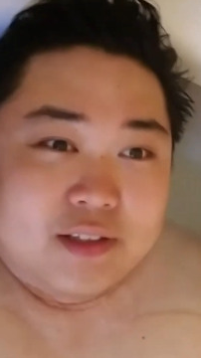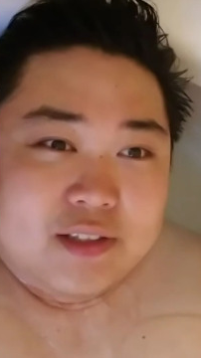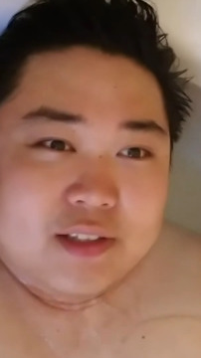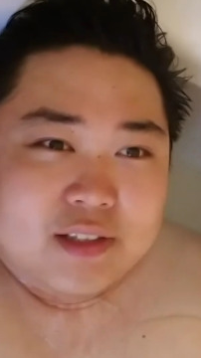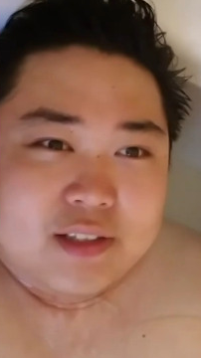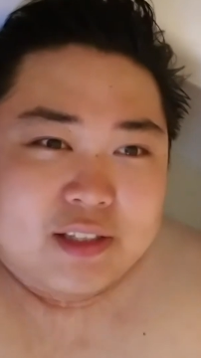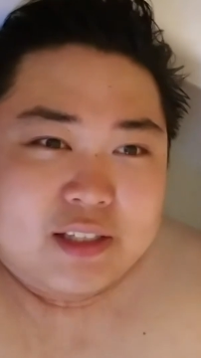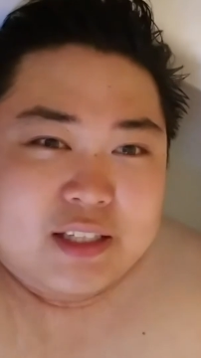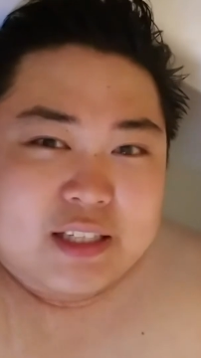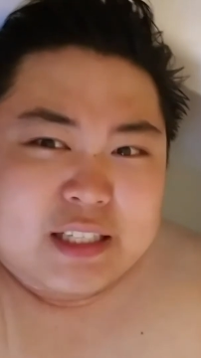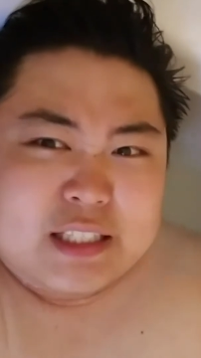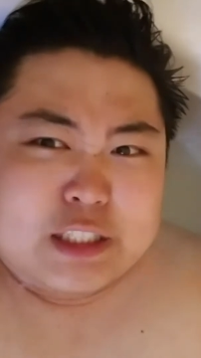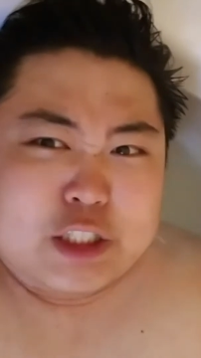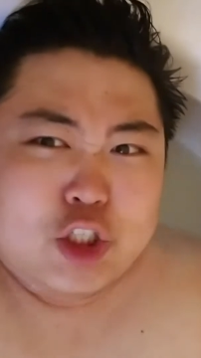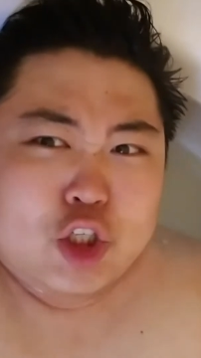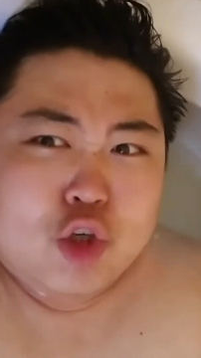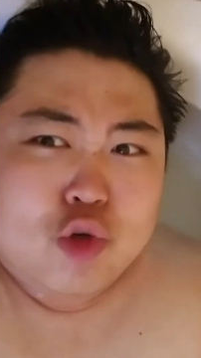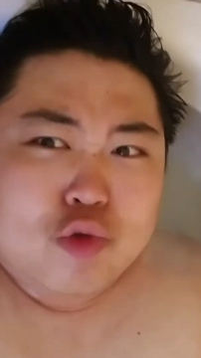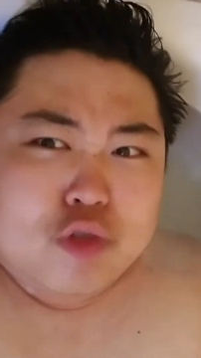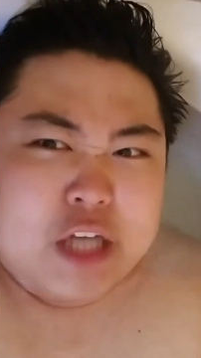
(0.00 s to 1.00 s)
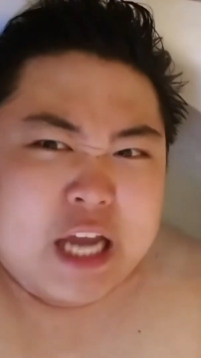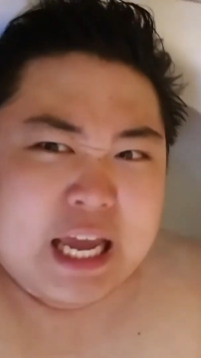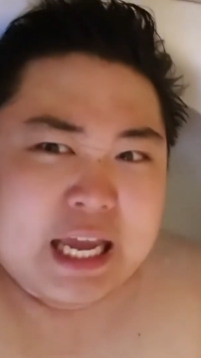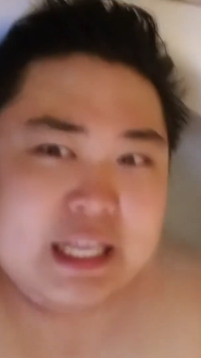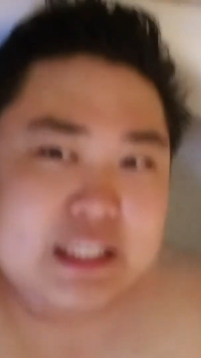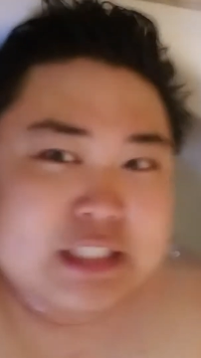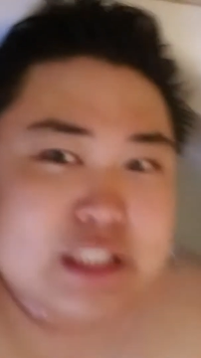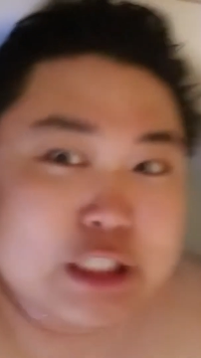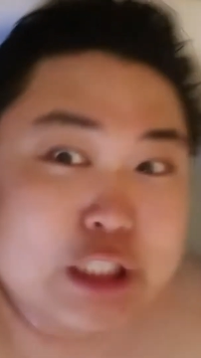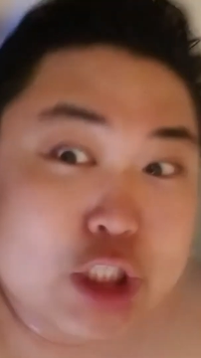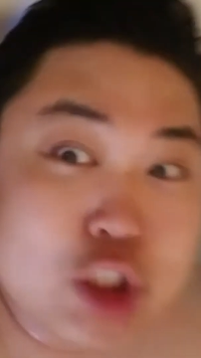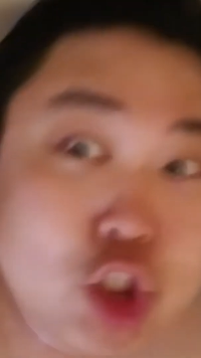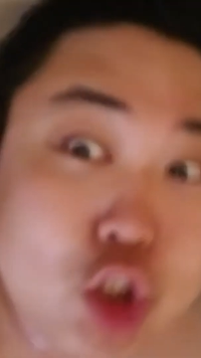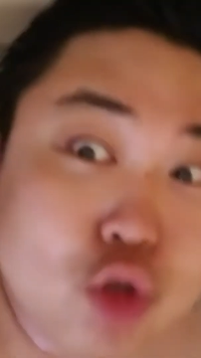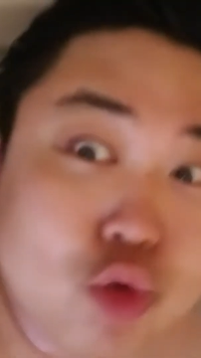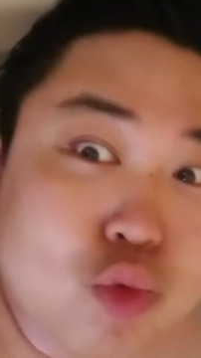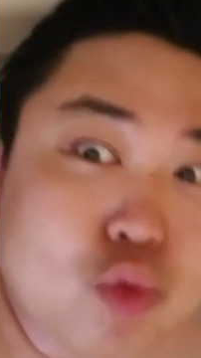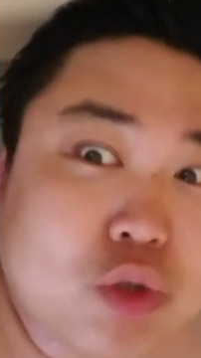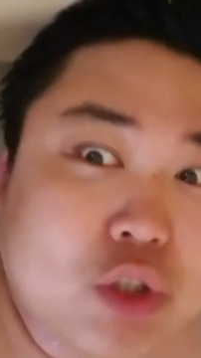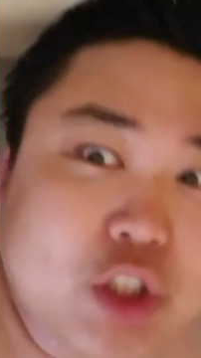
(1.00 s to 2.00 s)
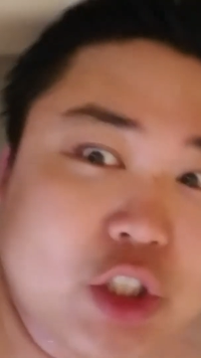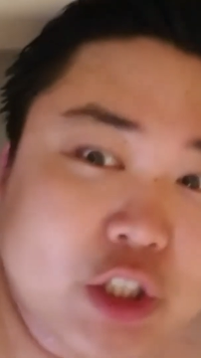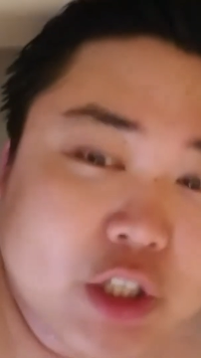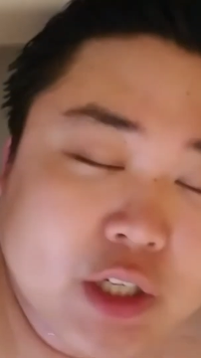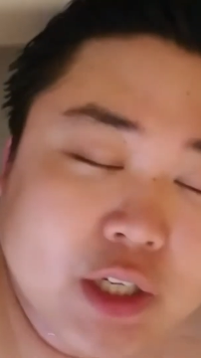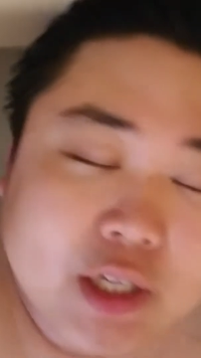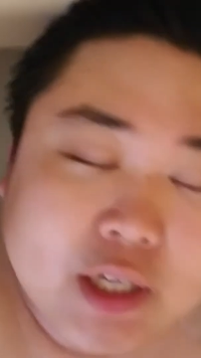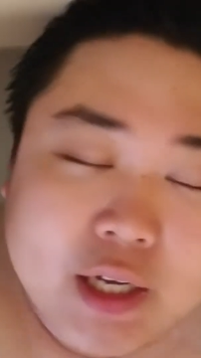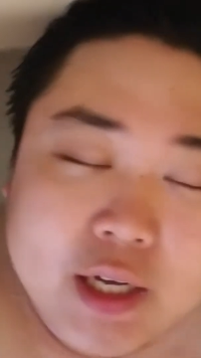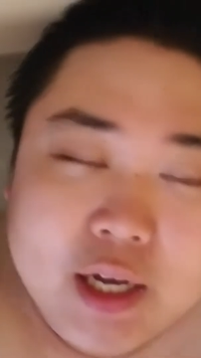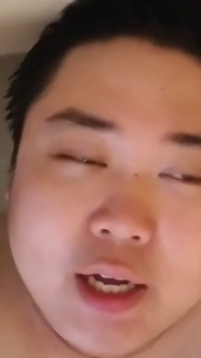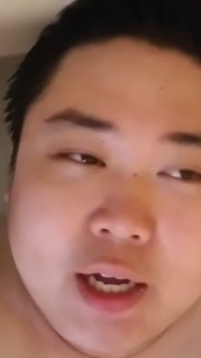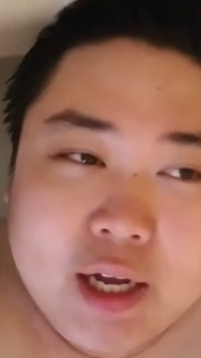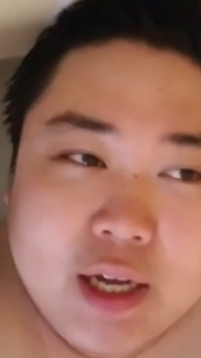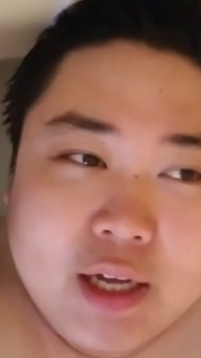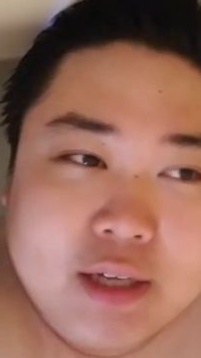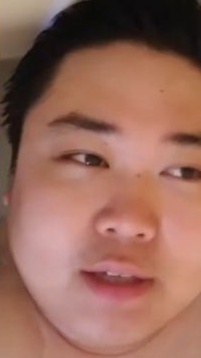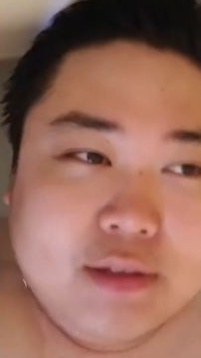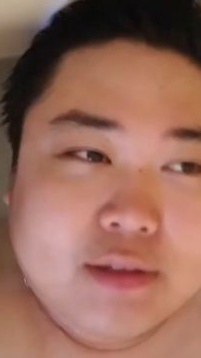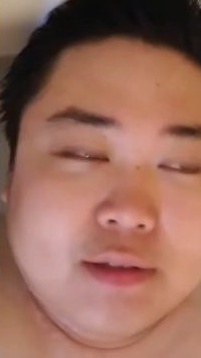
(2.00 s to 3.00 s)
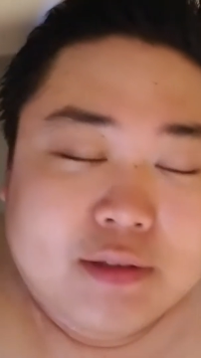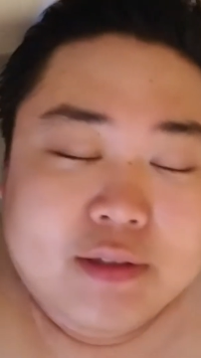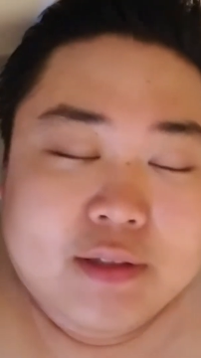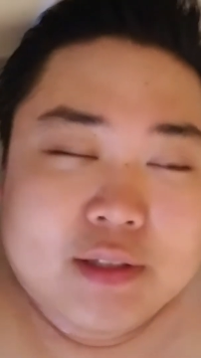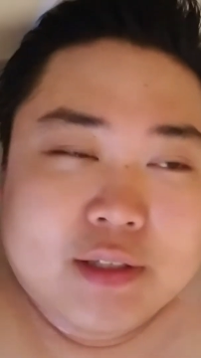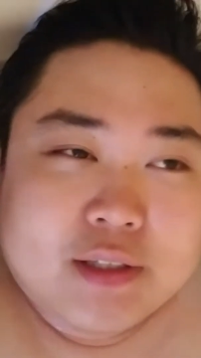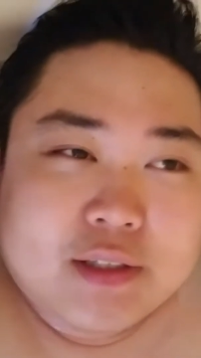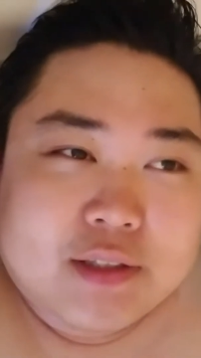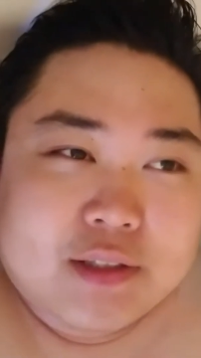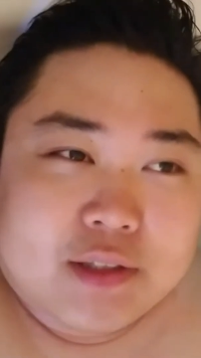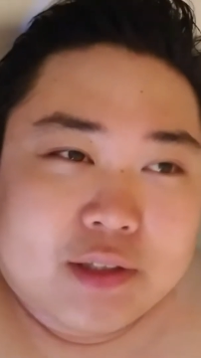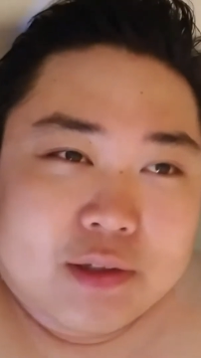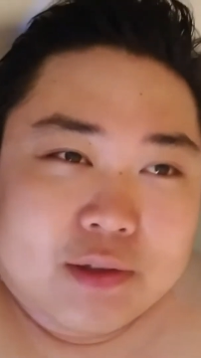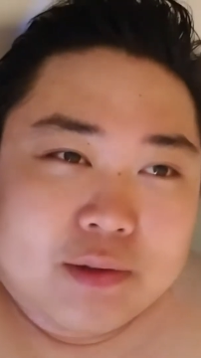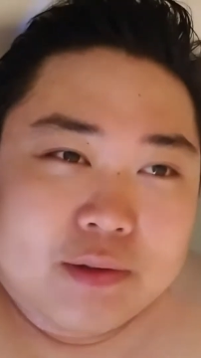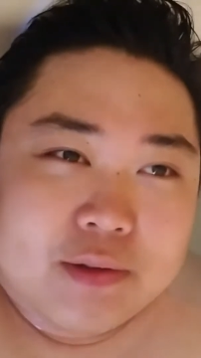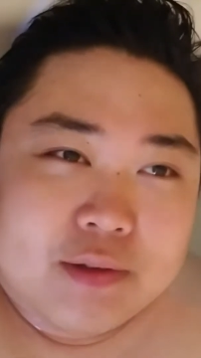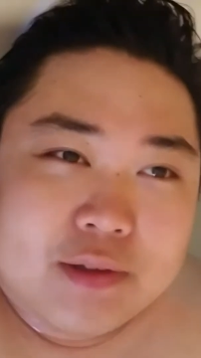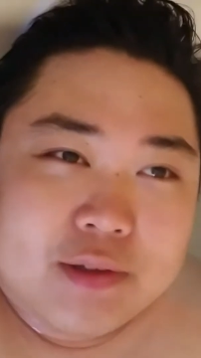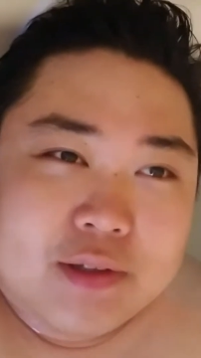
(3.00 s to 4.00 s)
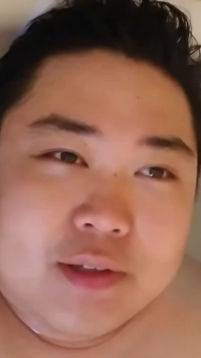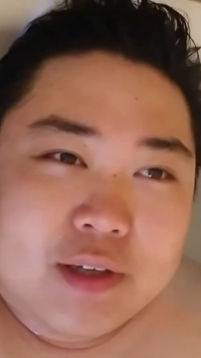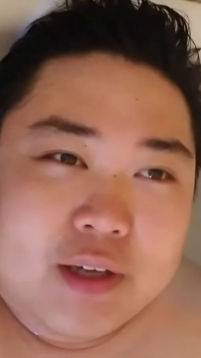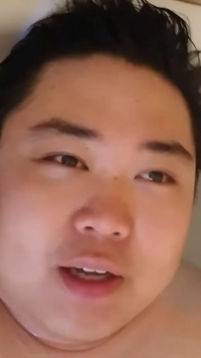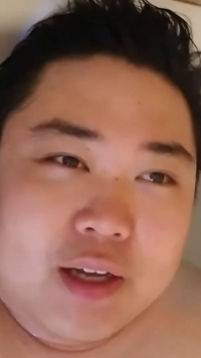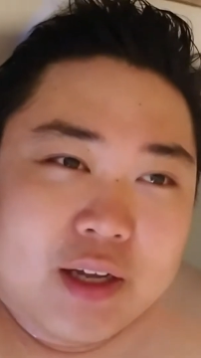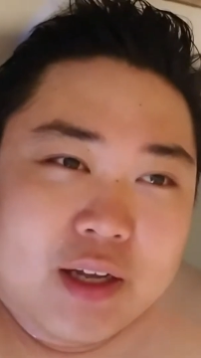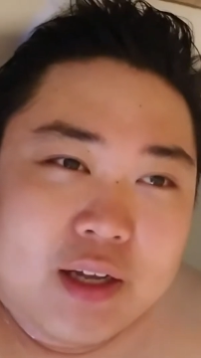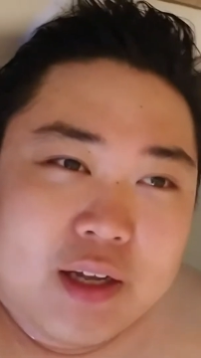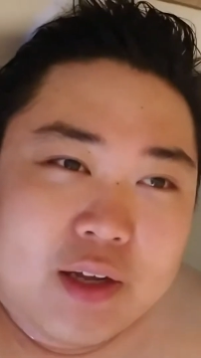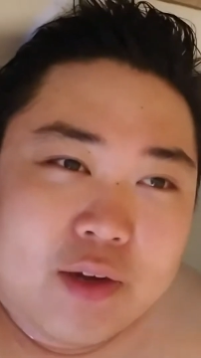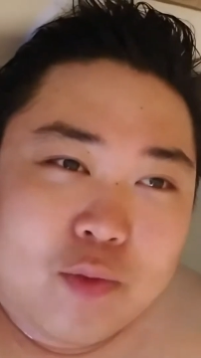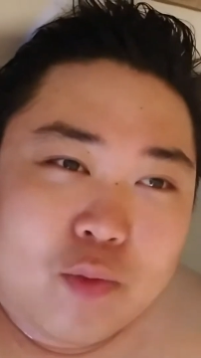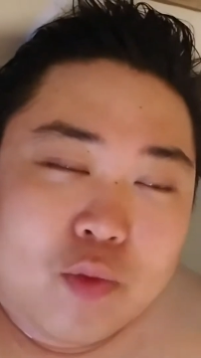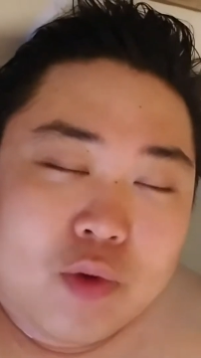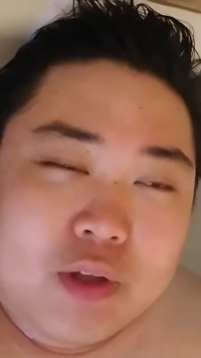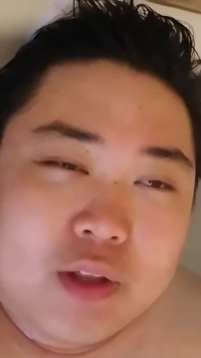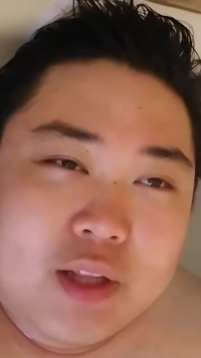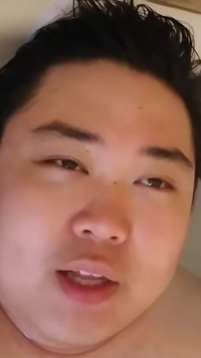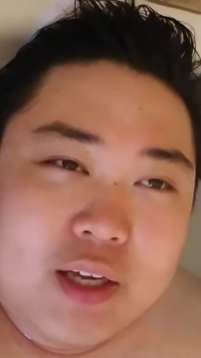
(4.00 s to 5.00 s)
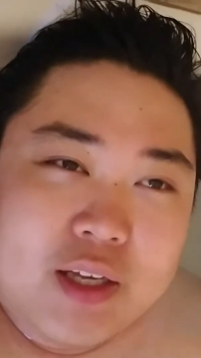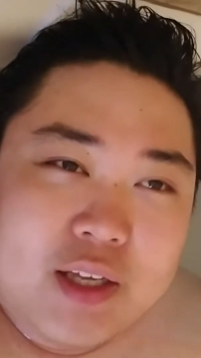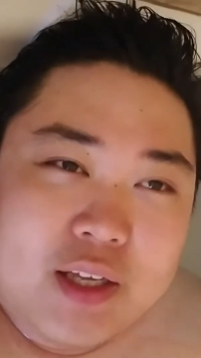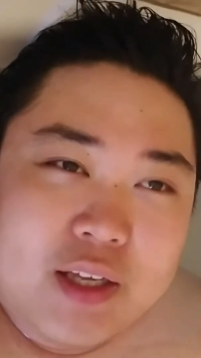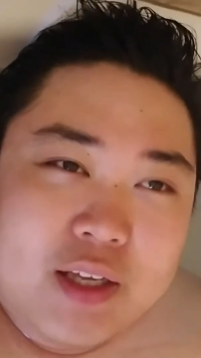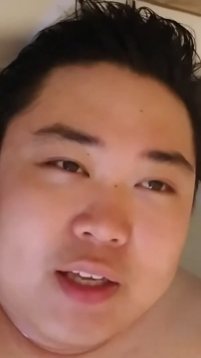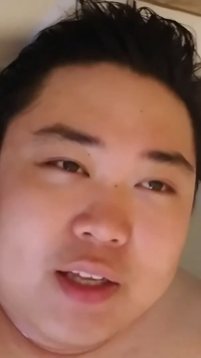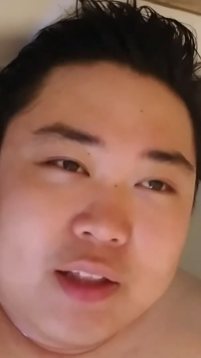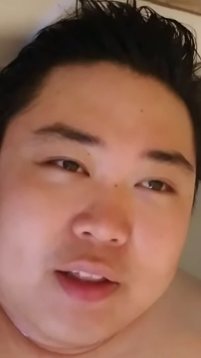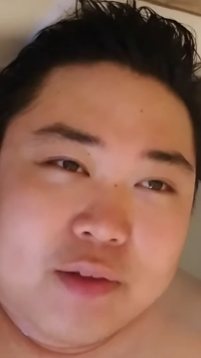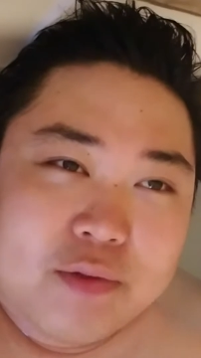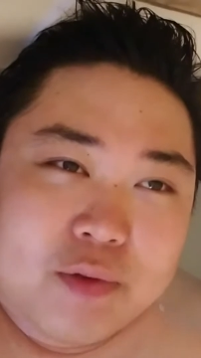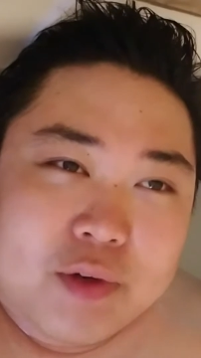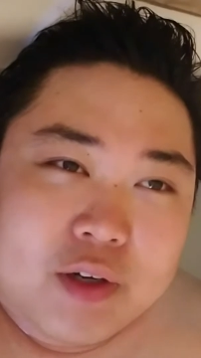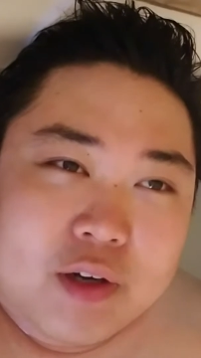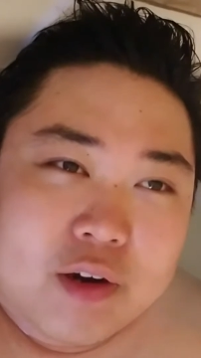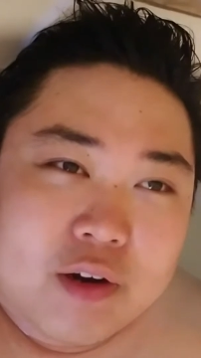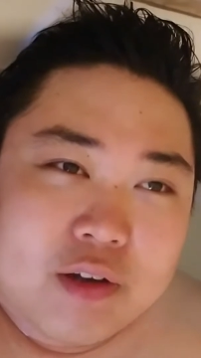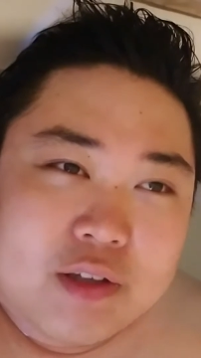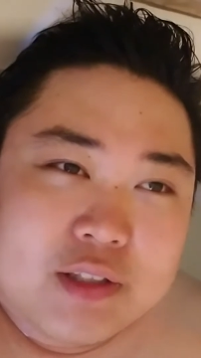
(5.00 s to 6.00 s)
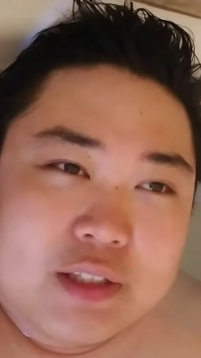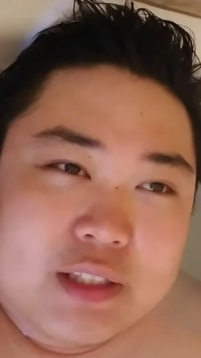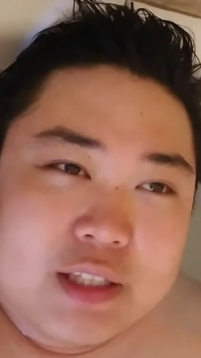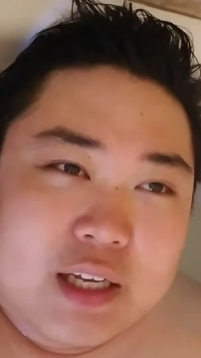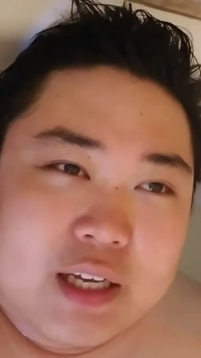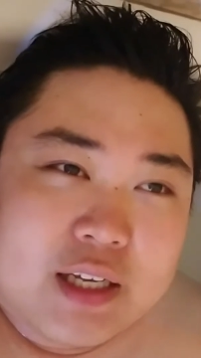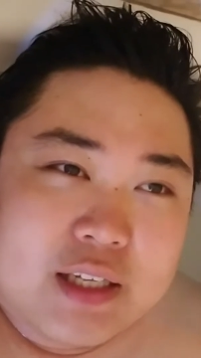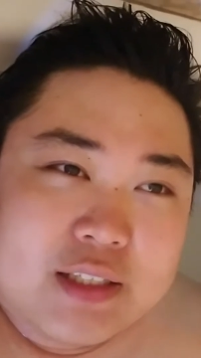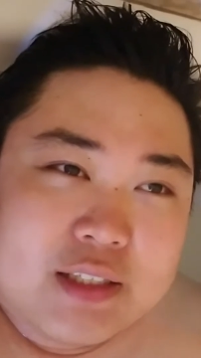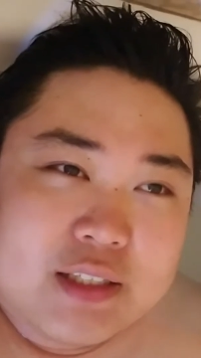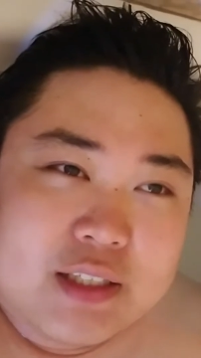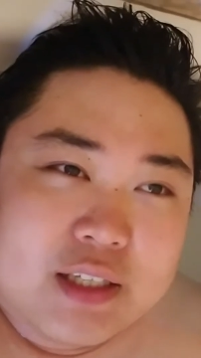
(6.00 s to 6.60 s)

He has huge hands. Huge. So we're lucky in the regards that